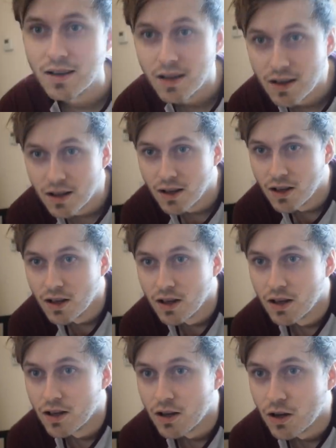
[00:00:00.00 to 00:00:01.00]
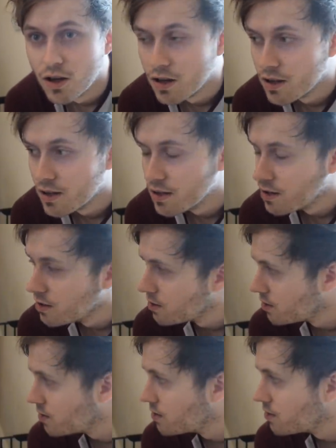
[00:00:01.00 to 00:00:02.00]

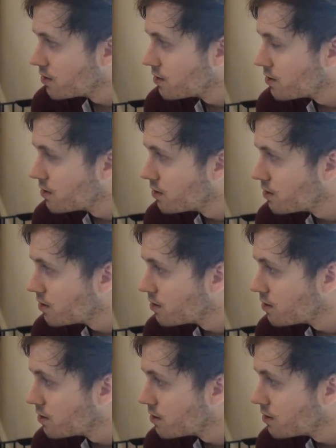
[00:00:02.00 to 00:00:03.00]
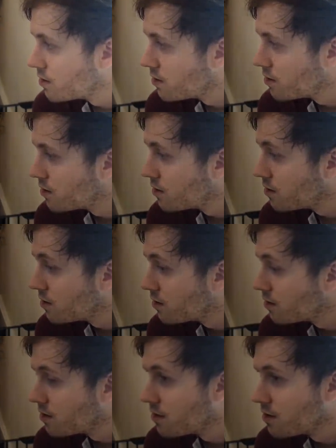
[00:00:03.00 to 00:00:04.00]

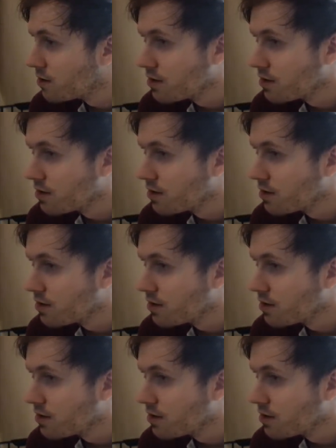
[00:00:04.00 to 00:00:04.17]
Nobody speaks.